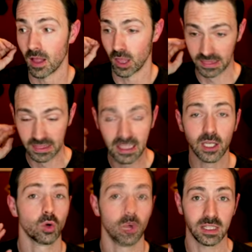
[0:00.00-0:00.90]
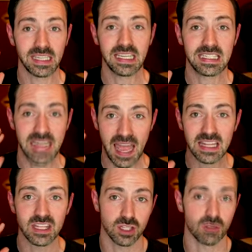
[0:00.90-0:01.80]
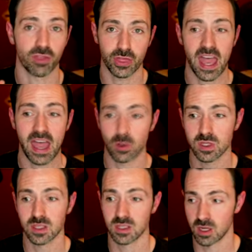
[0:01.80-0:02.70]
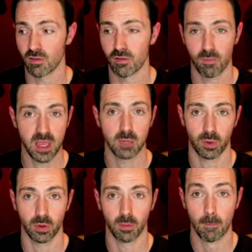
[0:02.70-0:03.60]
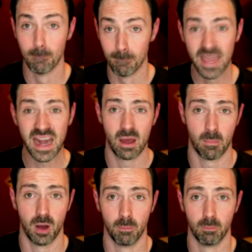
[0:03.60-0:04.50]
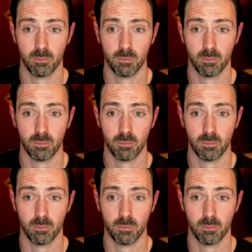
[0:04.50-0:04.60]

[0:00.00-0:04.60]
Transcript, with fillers: Literally tens of thousands of people minimum